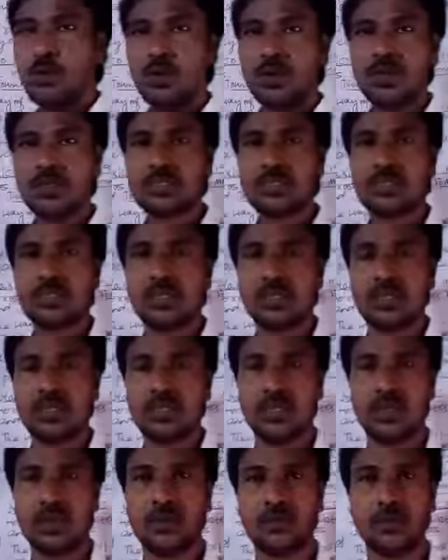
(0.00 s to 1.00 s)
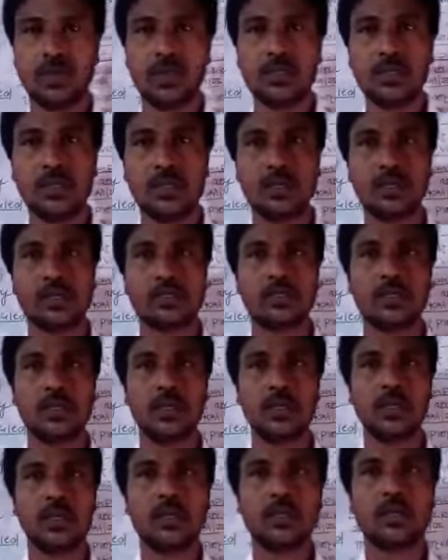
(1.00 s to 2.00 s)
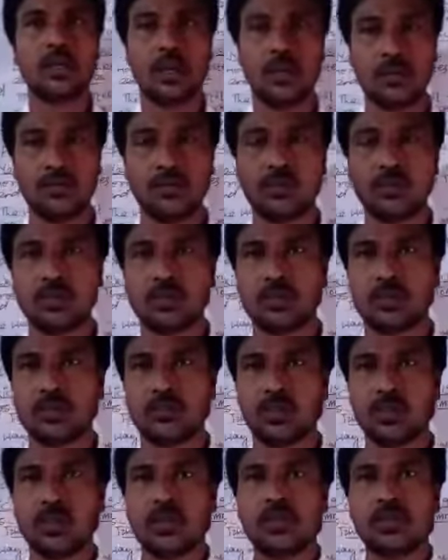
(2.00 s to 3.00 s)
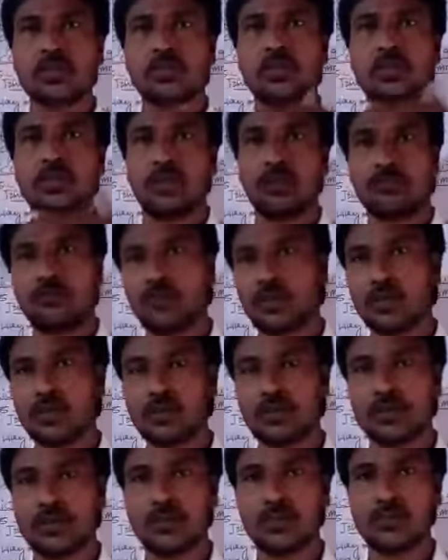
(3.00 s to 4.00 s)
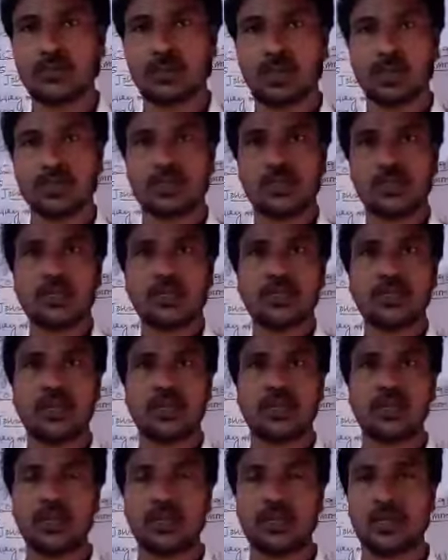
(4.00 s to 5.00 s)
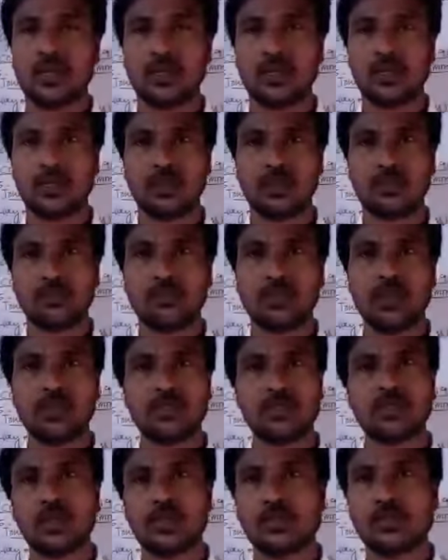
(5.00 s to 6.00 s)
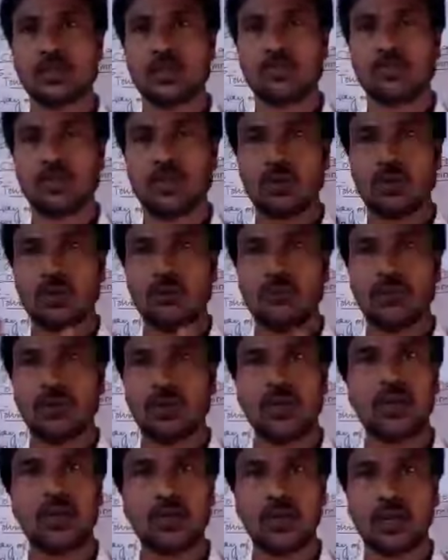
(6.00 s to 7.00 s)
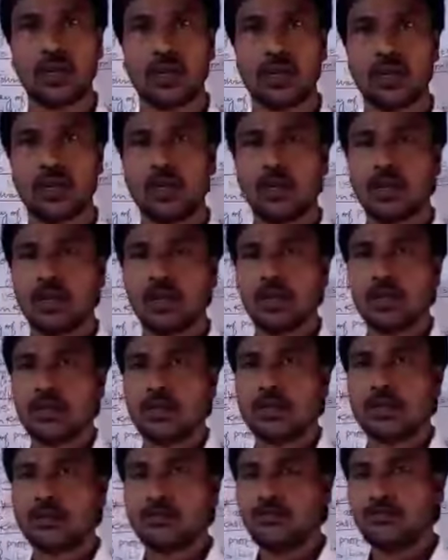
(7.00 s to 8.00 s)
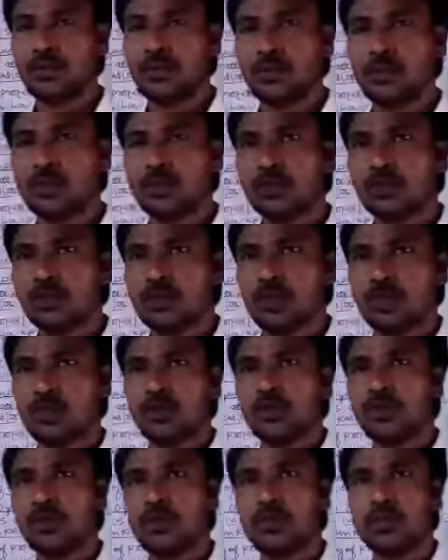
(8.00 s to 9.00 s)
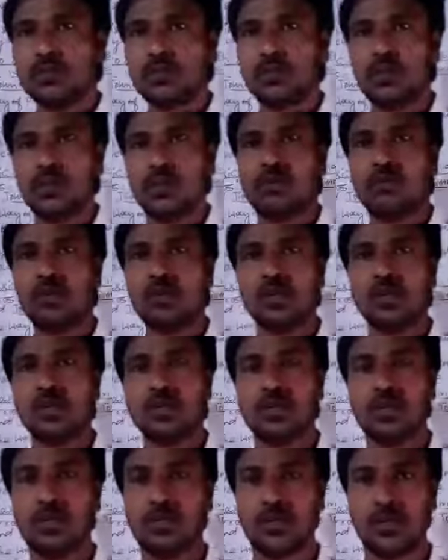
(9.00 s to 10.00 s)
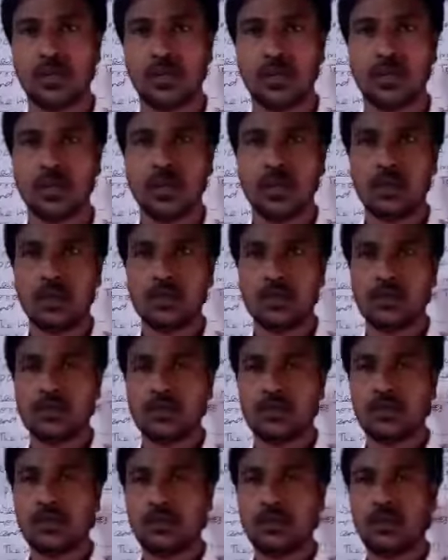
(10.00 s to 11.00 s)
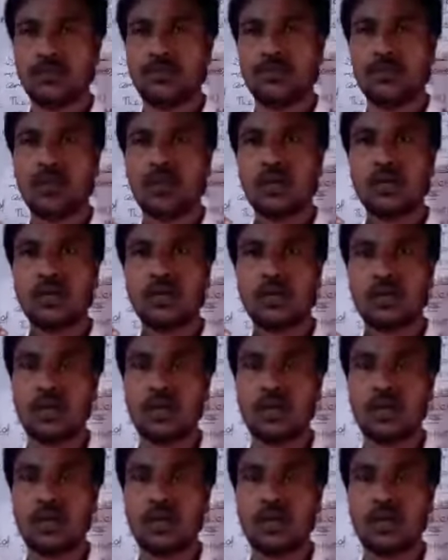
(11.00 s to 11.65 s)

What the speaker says: we see that when there is a diversity, when there is a differences present in a country, the best example of India, different communities living in country, different